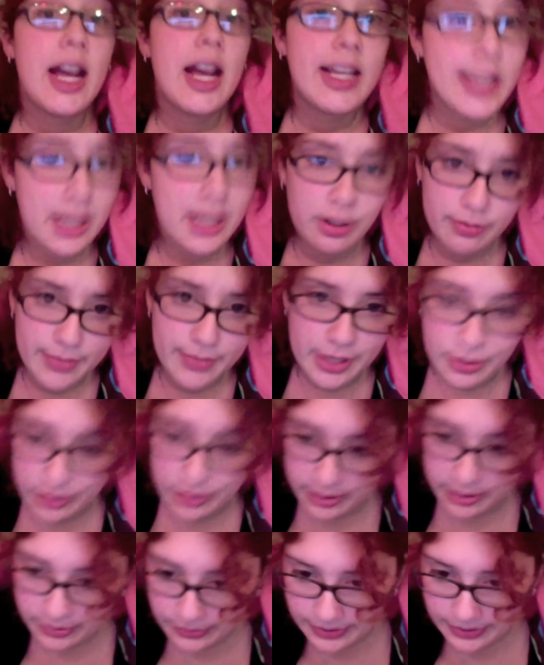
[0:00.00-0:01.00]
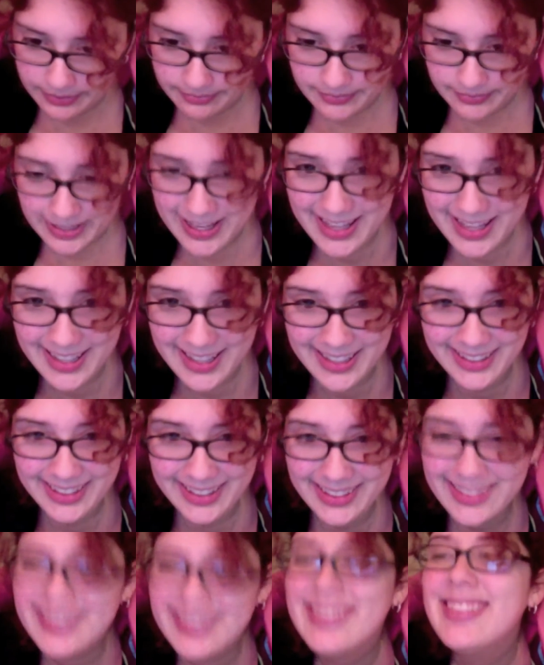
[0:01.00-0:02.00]
cared about anyway.
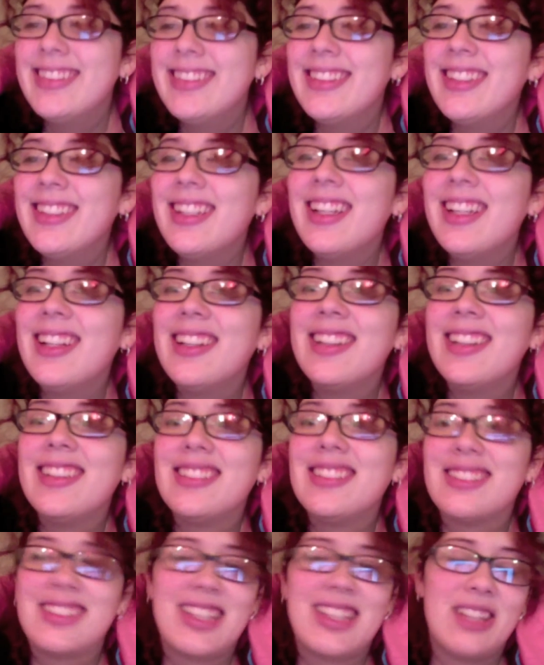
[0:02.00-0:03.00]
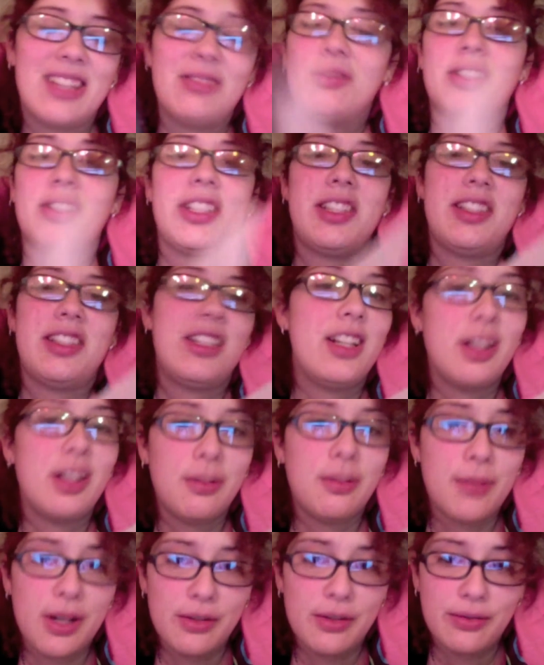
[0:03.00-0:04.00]
I don't care
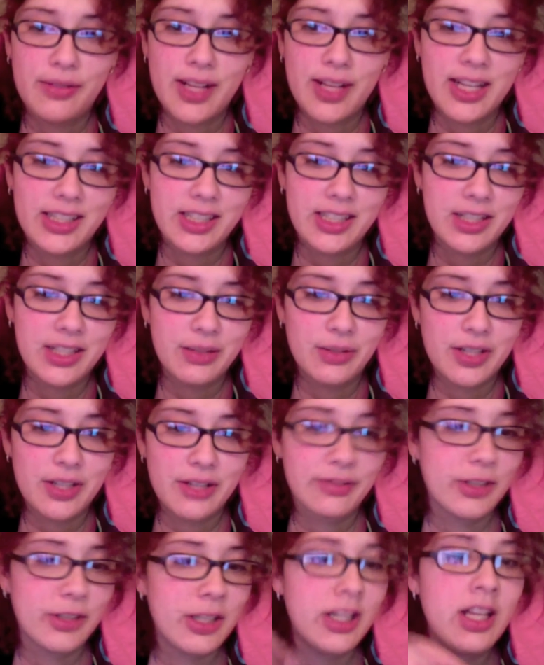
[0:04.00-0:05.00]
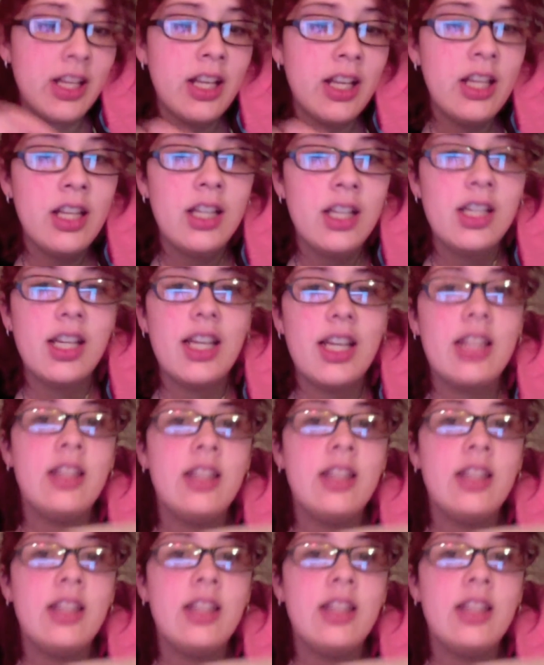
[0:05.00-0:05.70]
about Flag Day, whatever. And